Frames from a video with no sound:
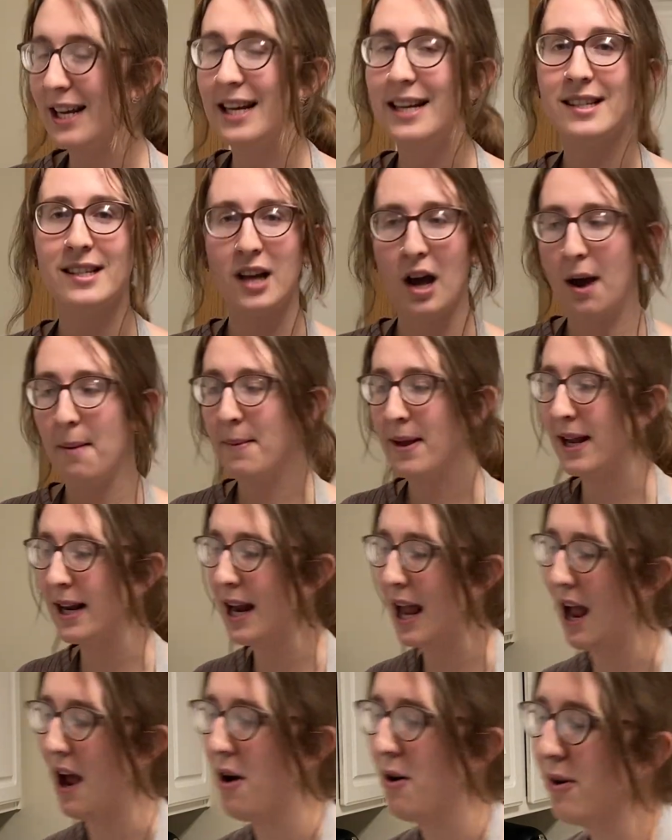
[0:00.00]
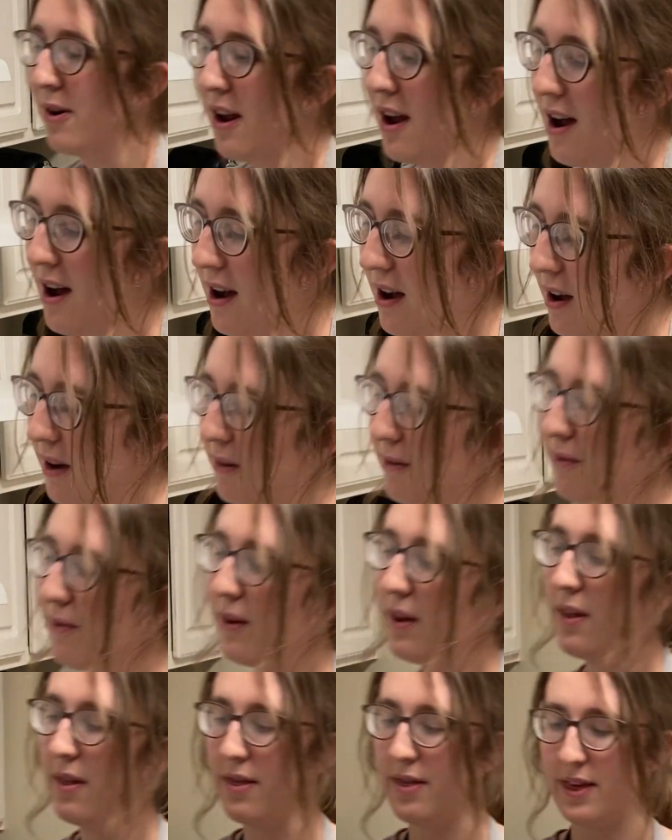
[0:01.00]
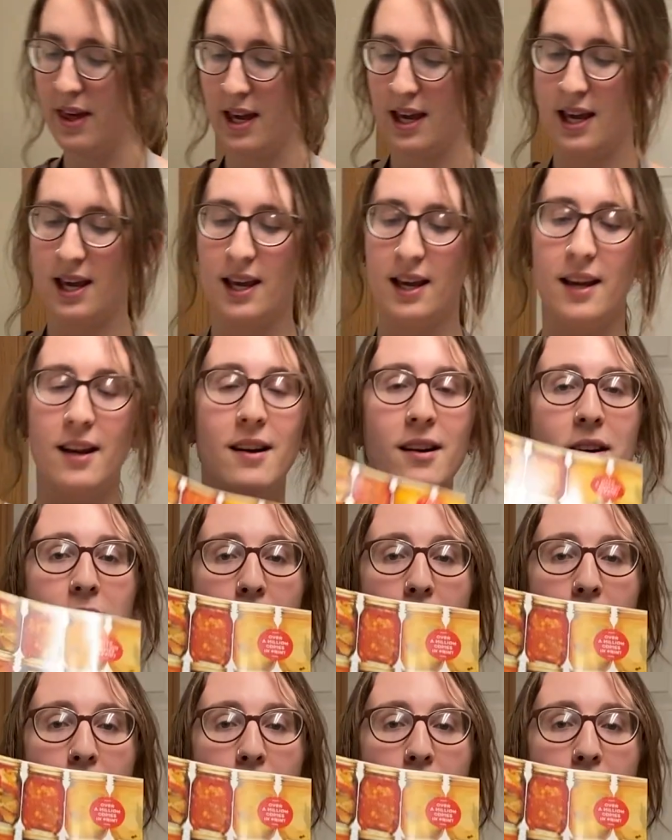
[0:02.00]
is coming out of the